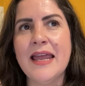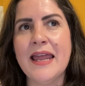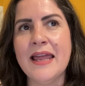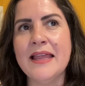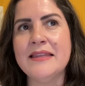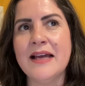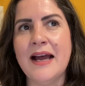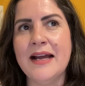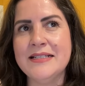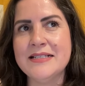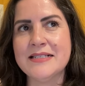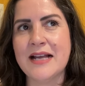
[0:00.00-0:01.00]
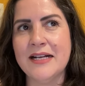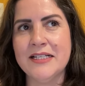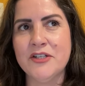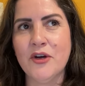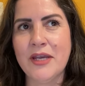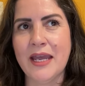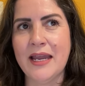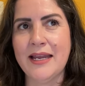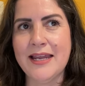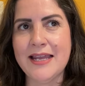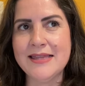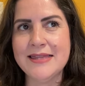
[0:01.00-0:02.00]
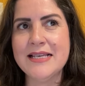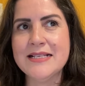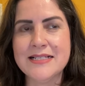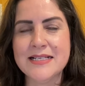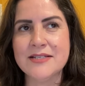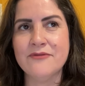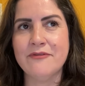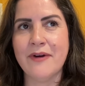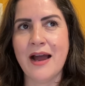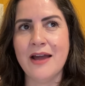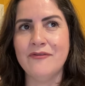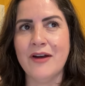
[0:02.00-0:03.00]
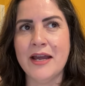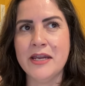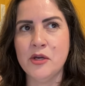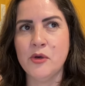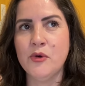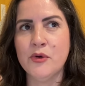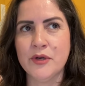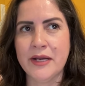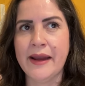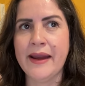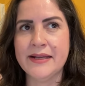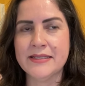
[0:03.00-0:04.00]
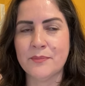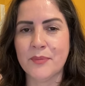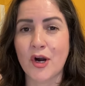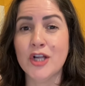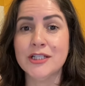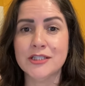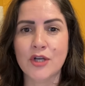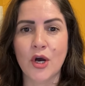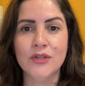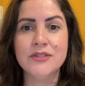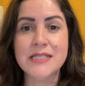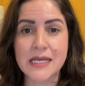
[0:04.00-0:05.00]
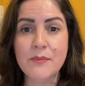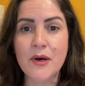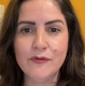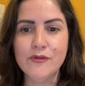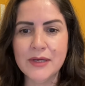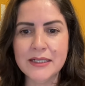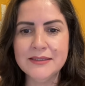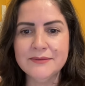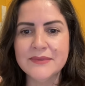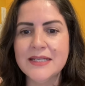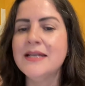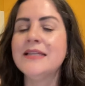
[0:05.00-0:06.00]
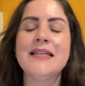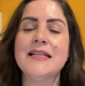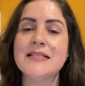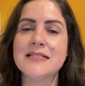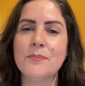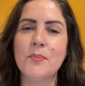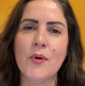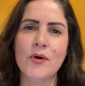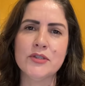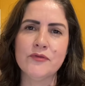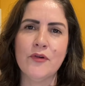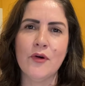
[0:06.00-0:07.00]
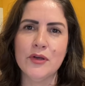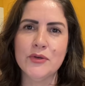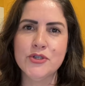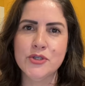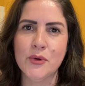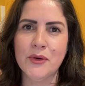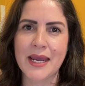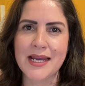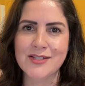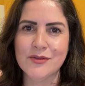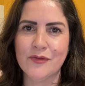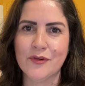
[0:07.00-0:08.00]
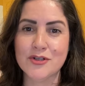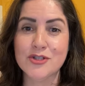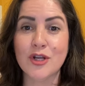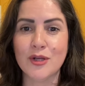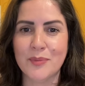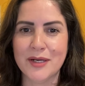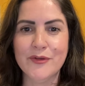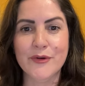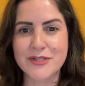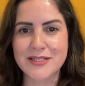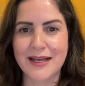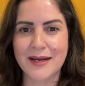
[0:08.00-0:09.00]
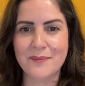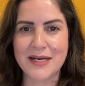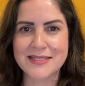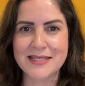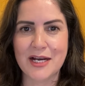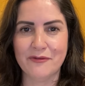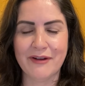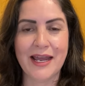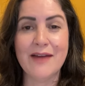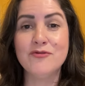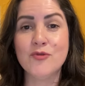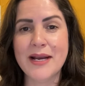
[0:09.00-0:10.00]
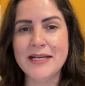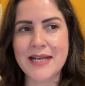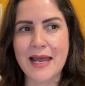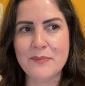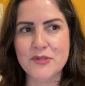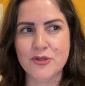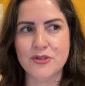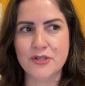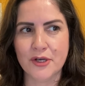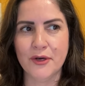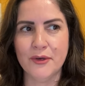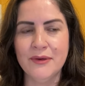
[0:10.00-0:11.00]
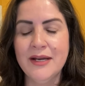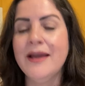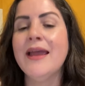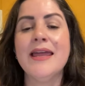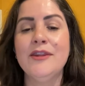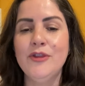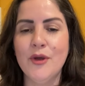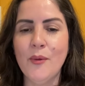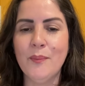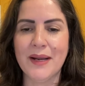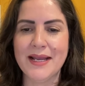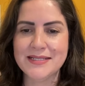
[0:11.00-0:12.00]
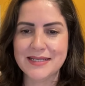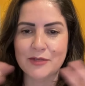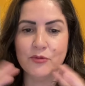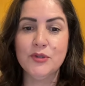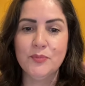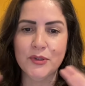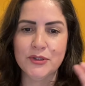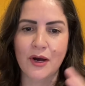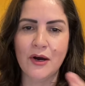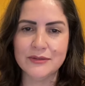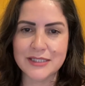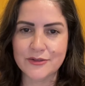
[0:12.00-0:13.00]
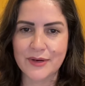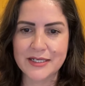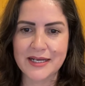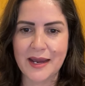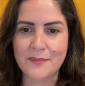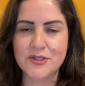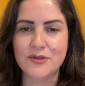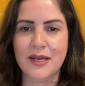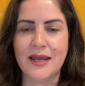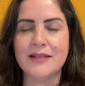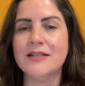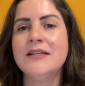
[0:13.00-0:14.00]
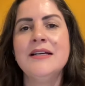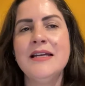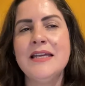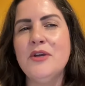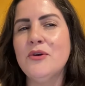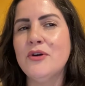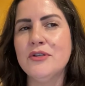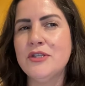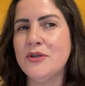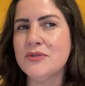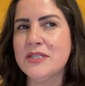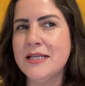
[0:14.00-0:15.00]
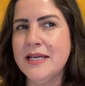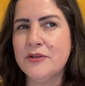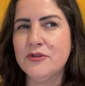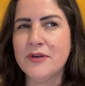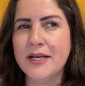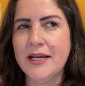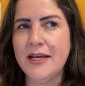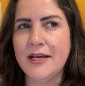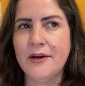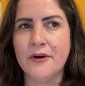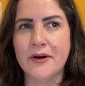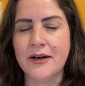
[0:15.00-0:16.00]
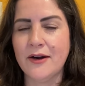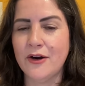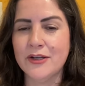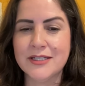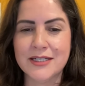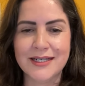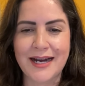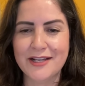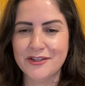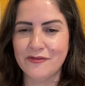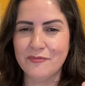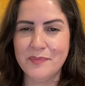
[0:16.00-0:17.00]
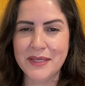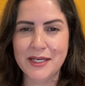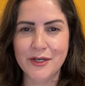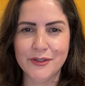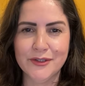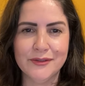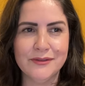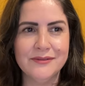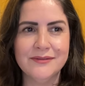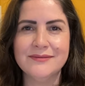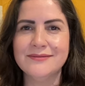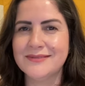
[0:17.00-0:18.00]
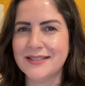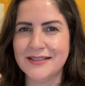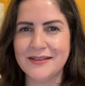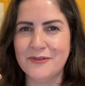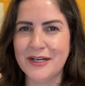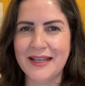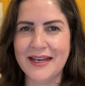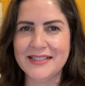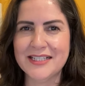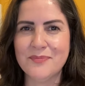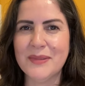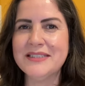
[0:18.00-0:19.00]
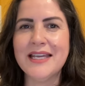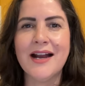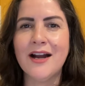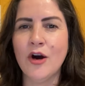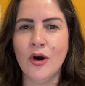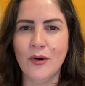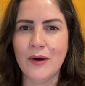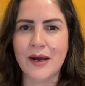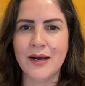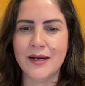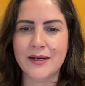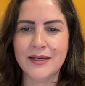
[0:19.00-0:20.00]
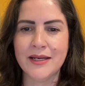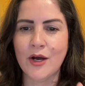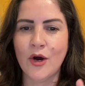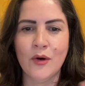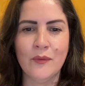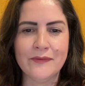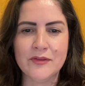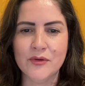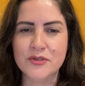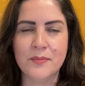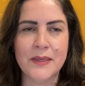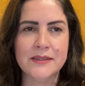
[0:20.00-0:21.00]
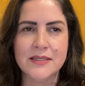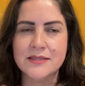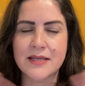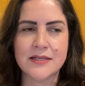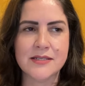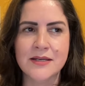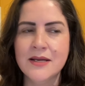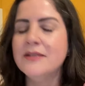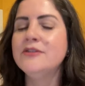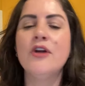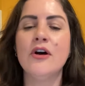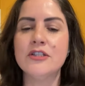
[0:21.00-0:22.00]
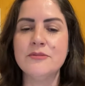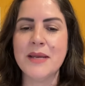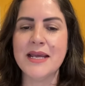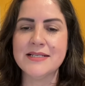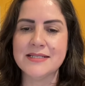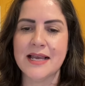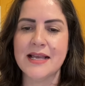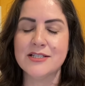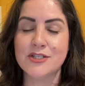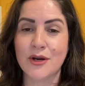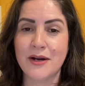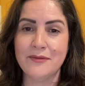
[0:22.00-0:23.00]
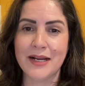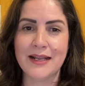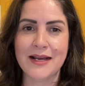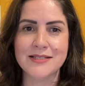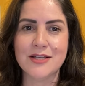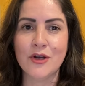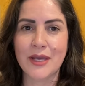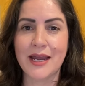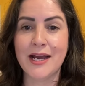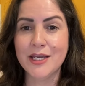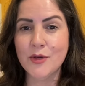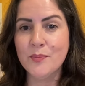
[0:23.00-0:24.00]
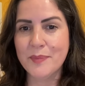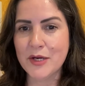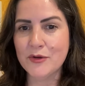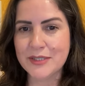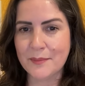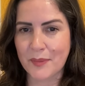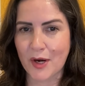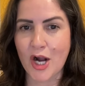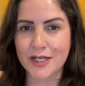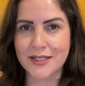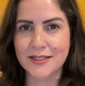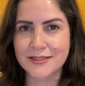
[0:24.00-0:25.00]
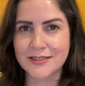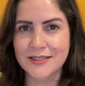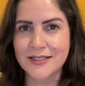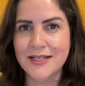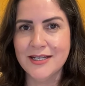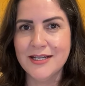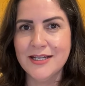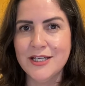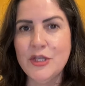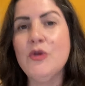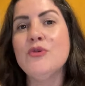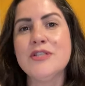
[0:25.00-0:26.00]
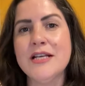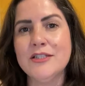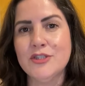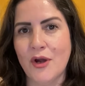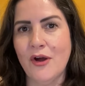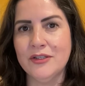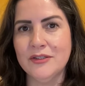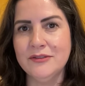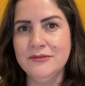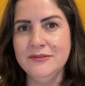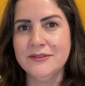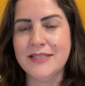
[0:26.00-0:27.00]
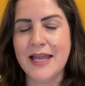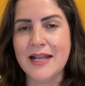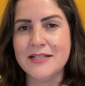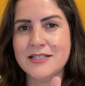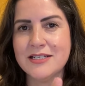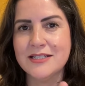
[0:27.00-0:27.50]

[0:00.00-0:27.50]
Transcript: And I decided, okay, in this season 5, I create a product called Team of One that is a portfolio showcase for solopreneurs like myself. I have 20 apps to show and no place that would put all the 20 apps together. You could use Linktree or other kind of bio related, but they are all ugly, all with those buttons that don't make sense. So I realized, okay, I built a product using Todo that